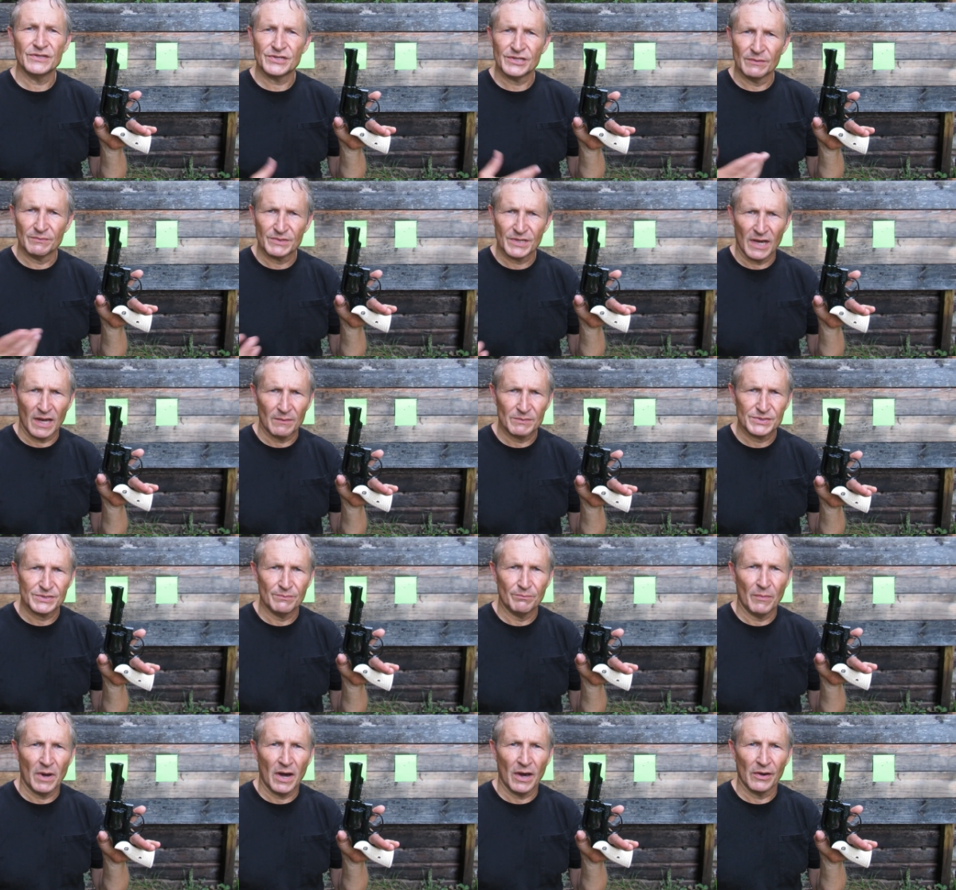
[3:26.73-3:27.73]
sometimes the
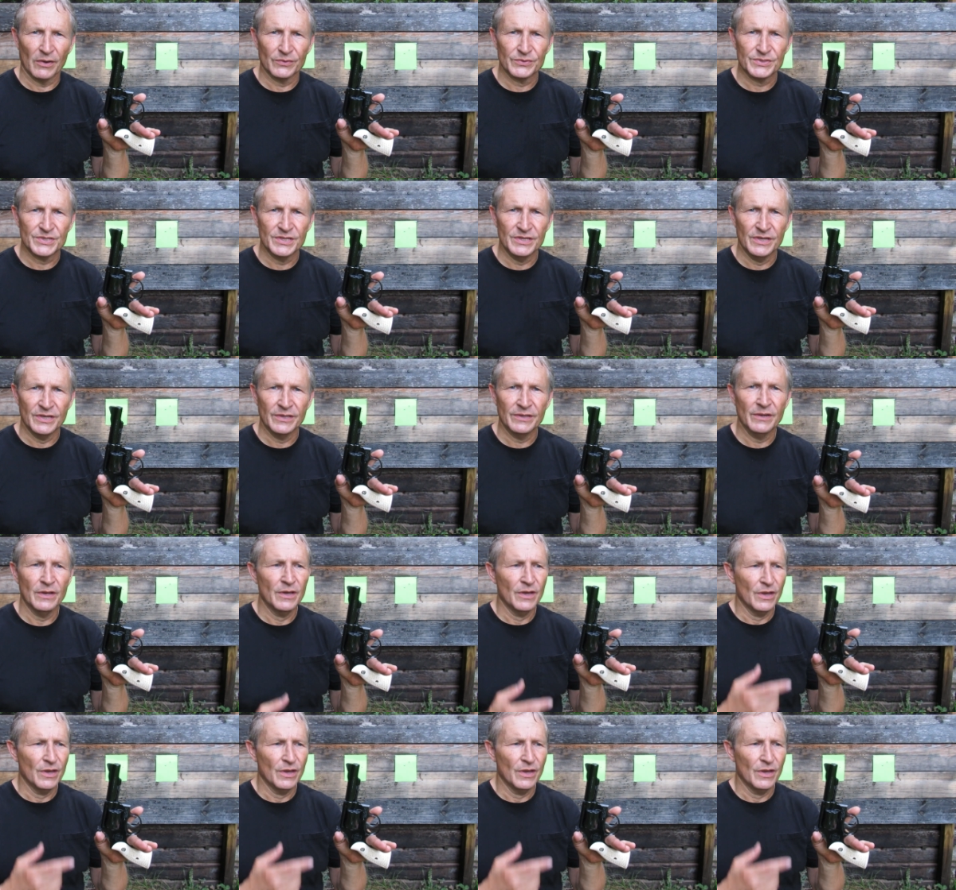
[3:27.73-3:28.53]
Model 10,